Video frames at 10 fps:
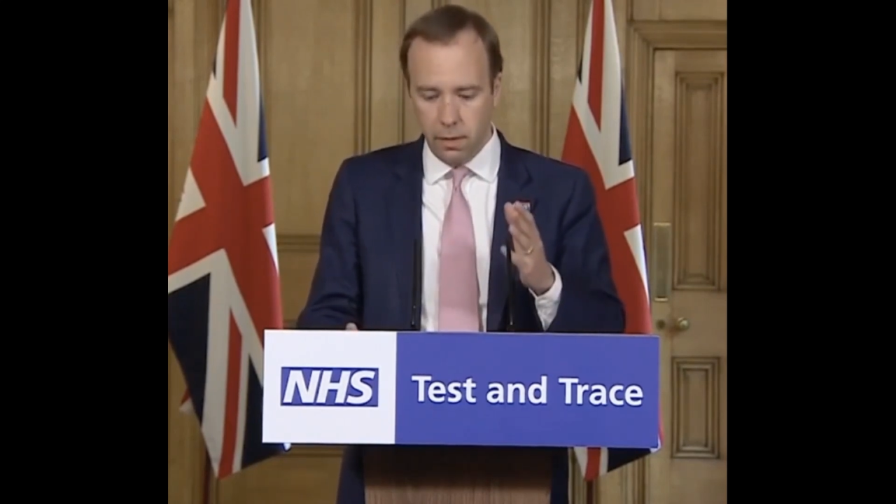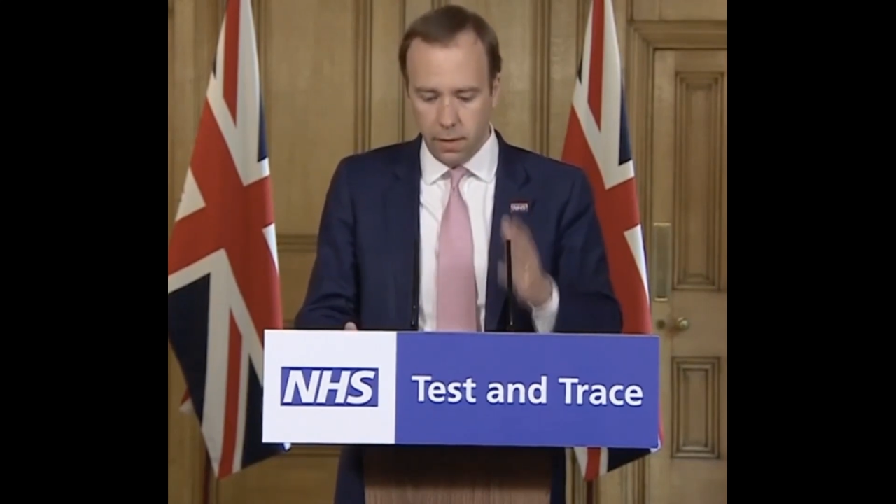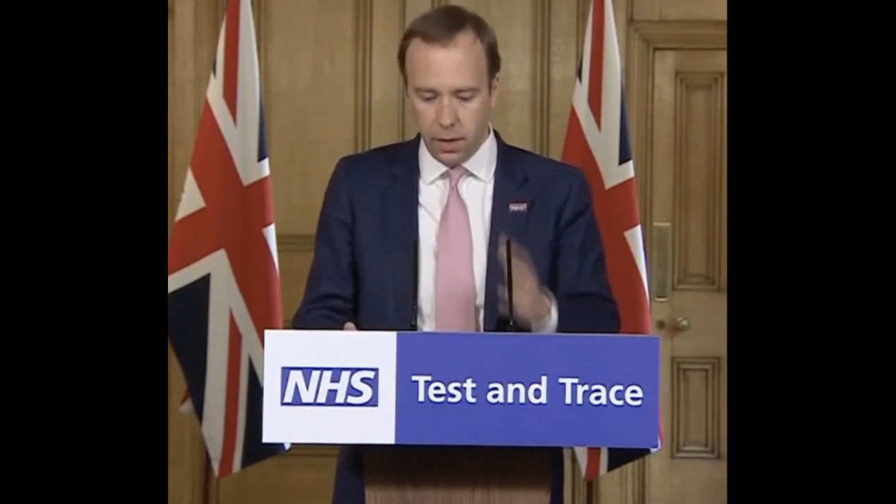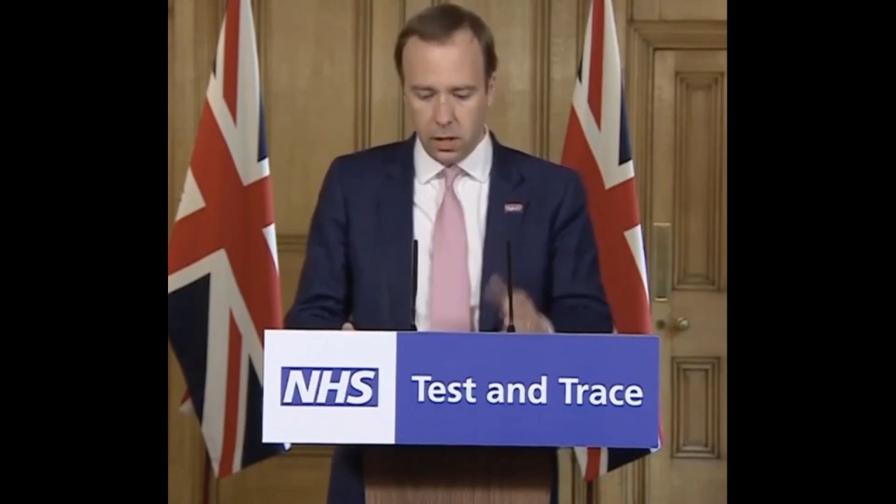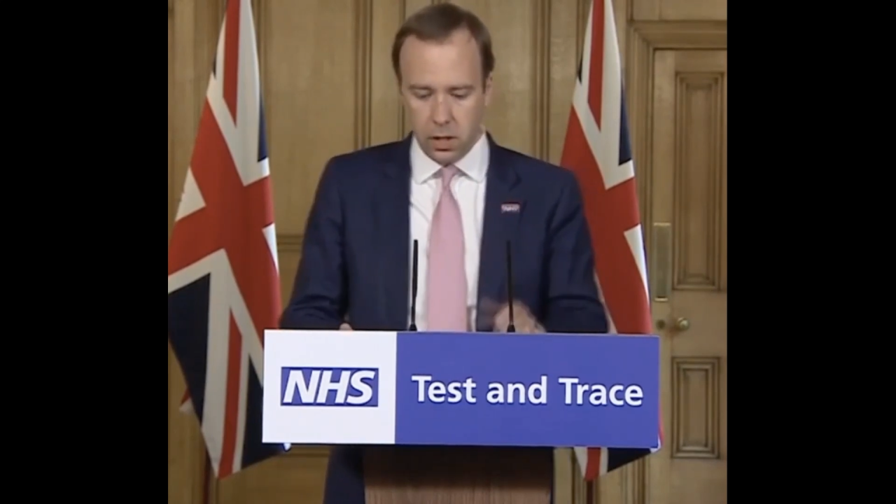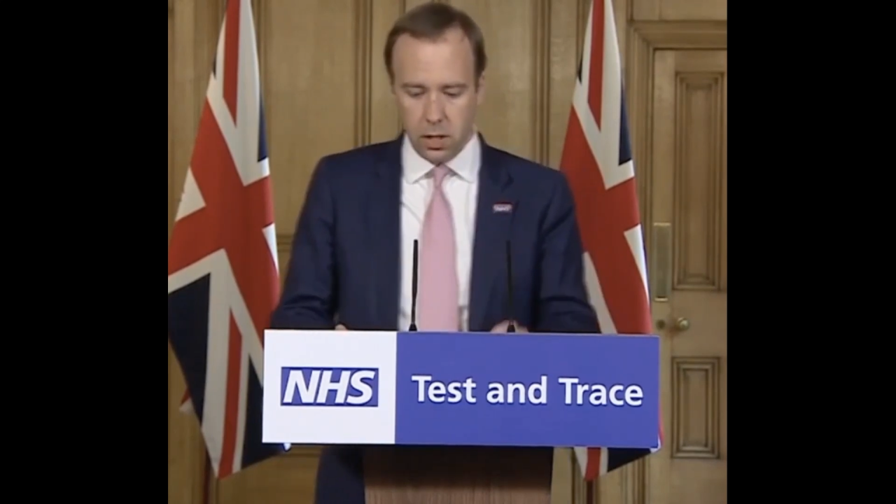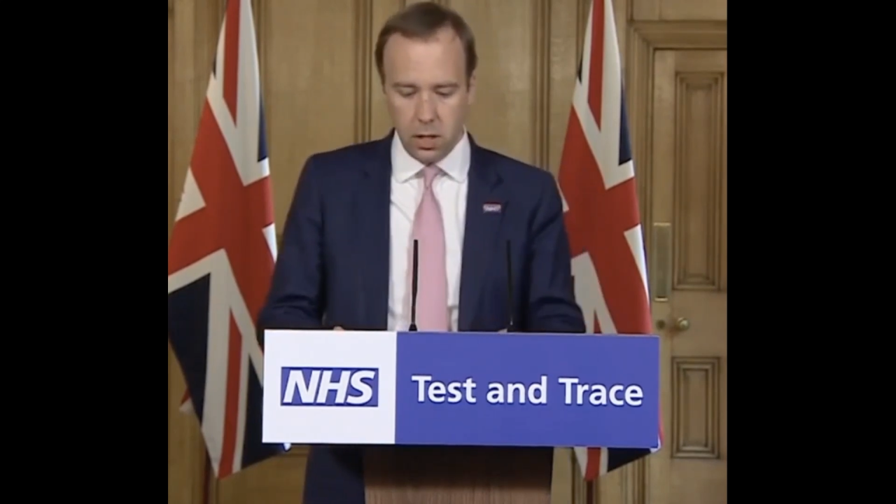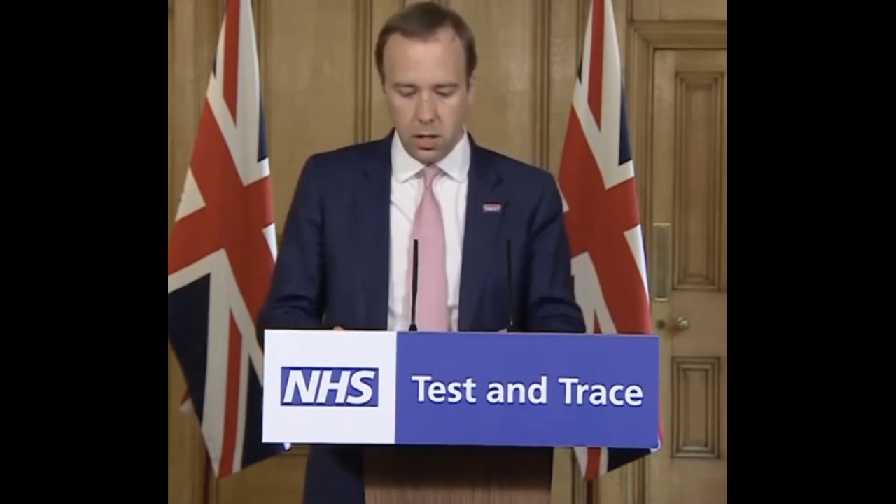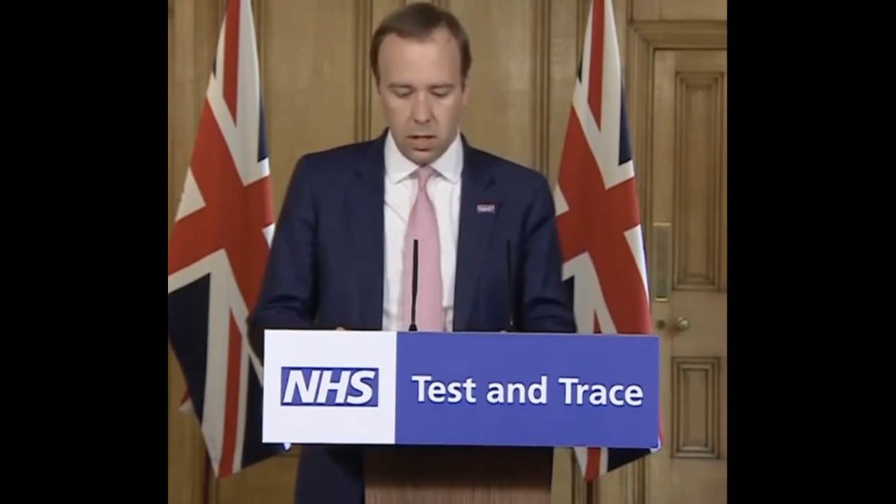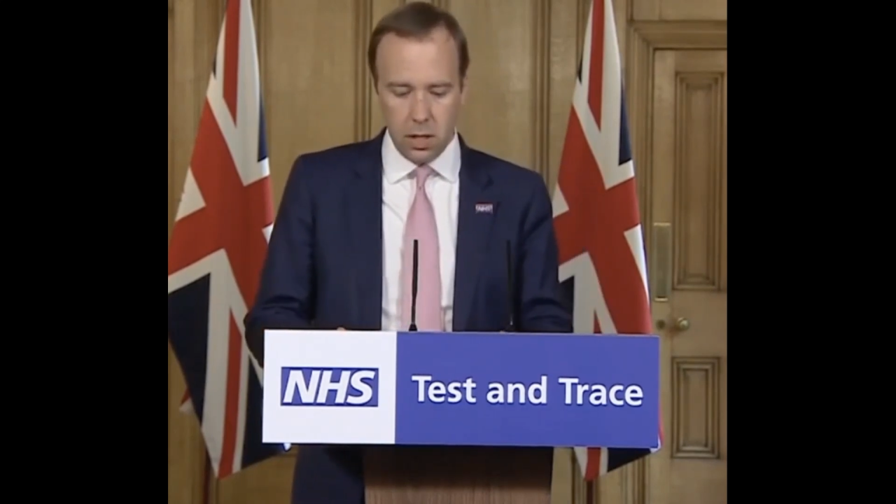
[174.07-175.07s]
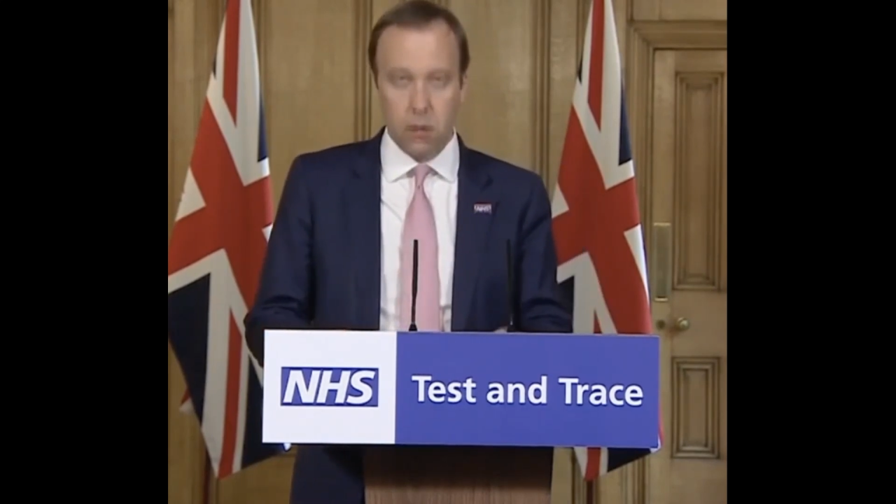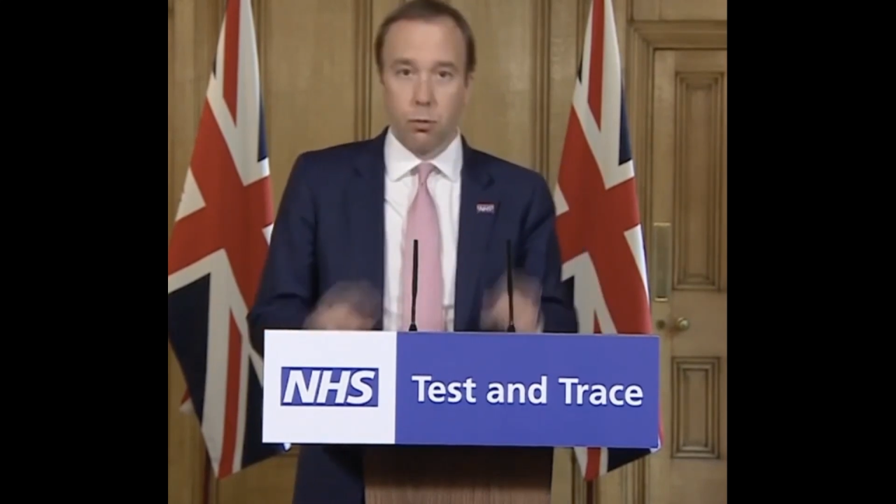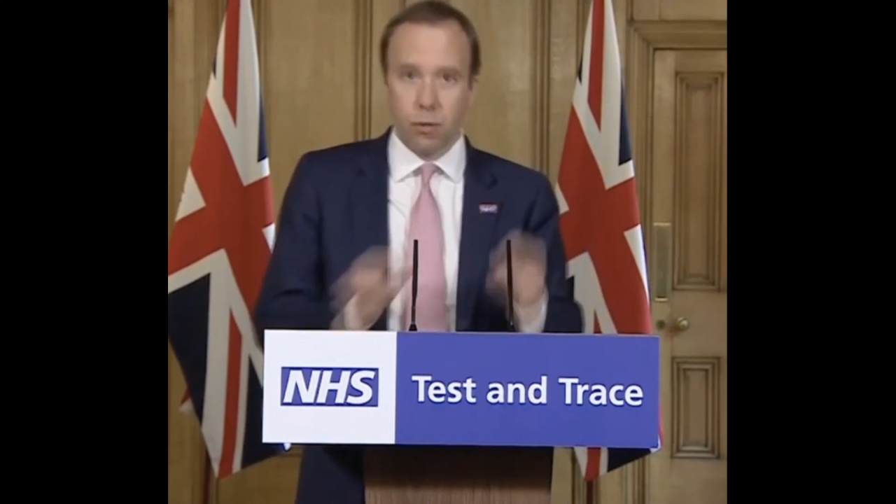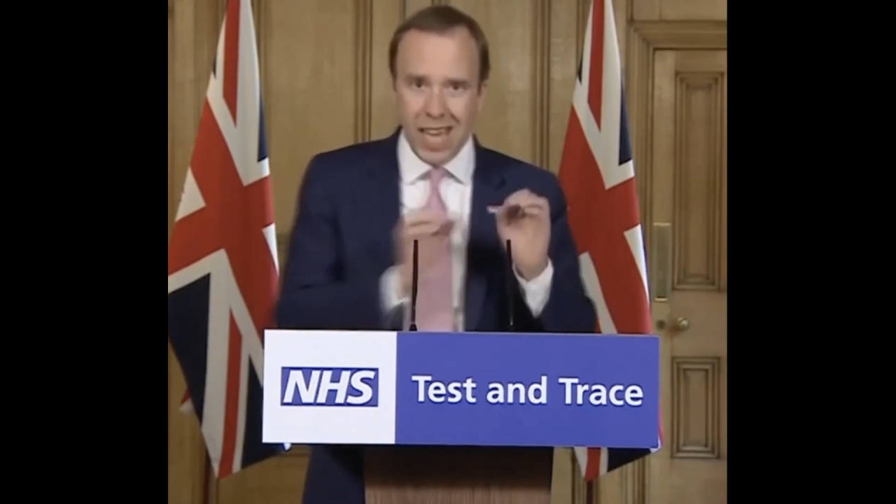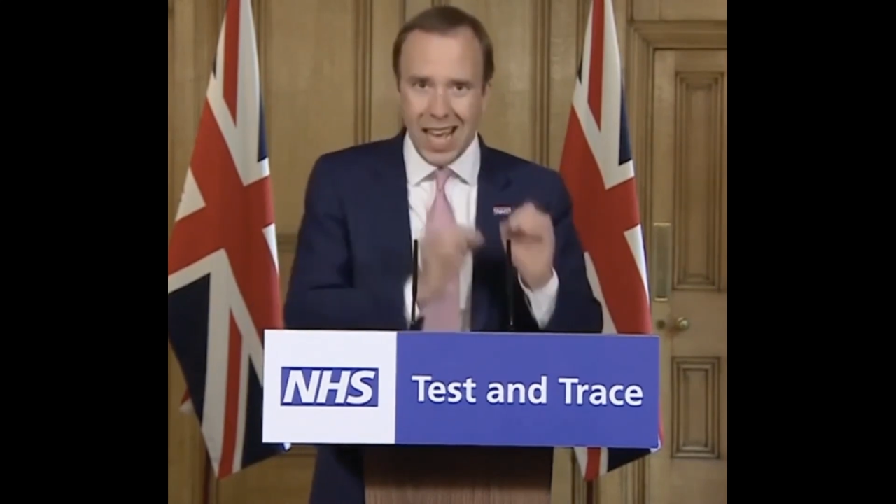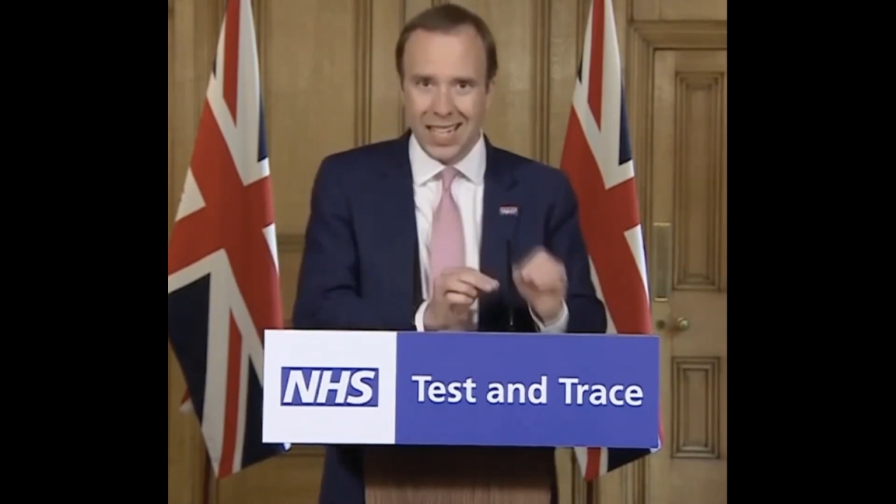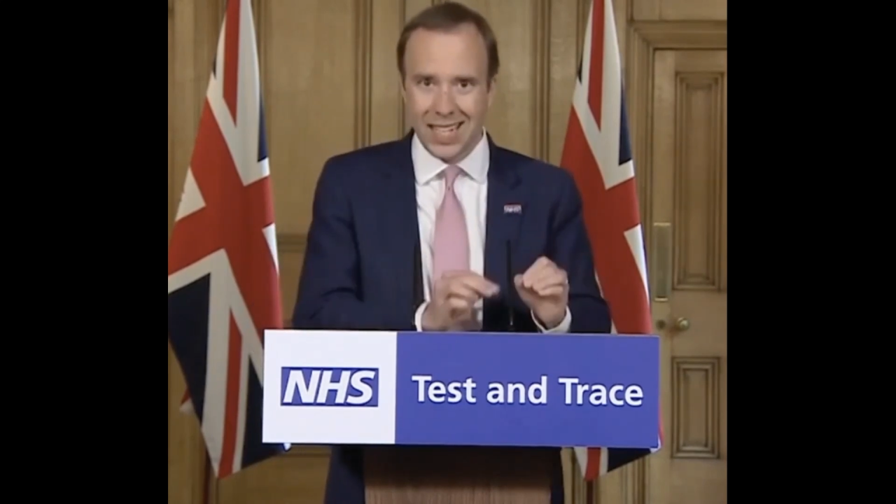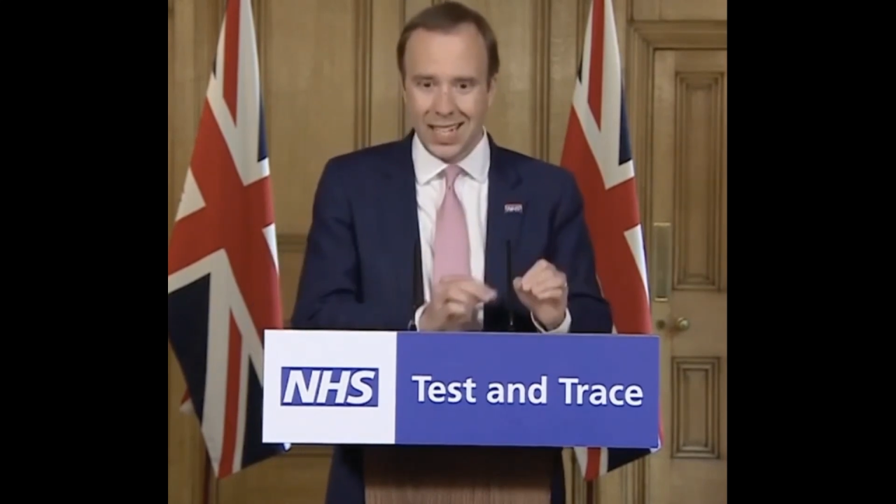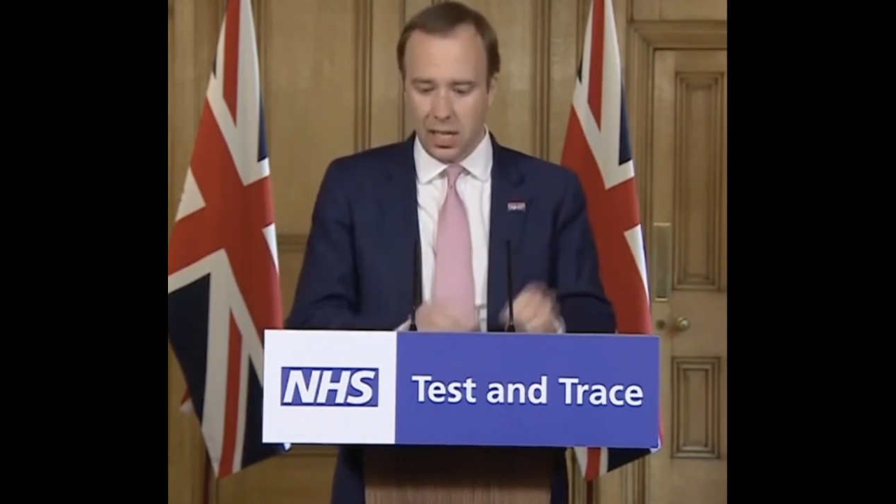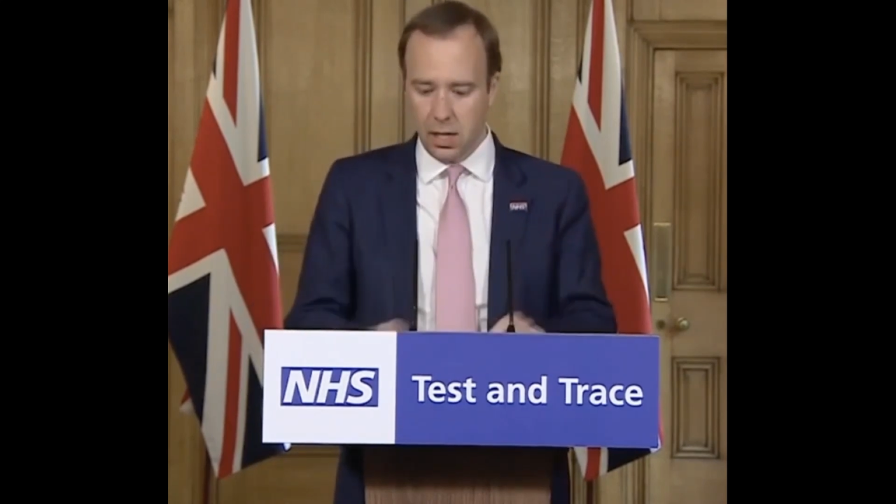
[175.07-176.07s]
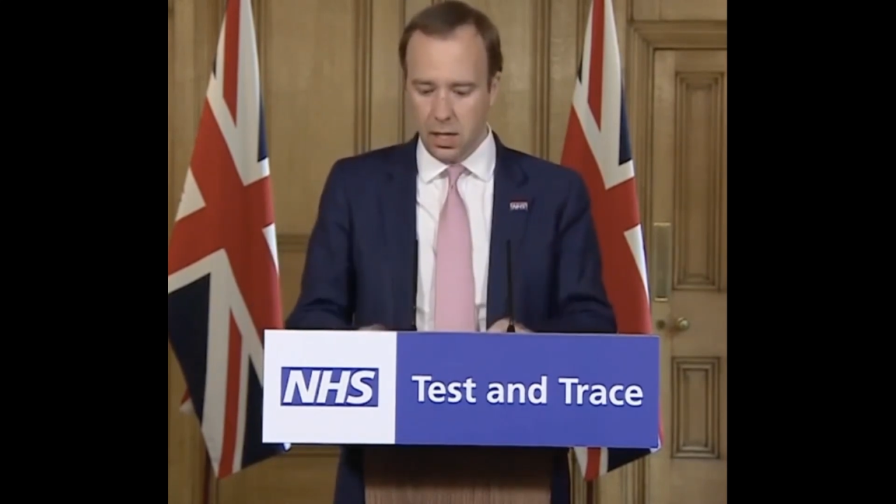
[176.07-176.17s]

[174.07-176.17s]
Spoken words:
First, through testing,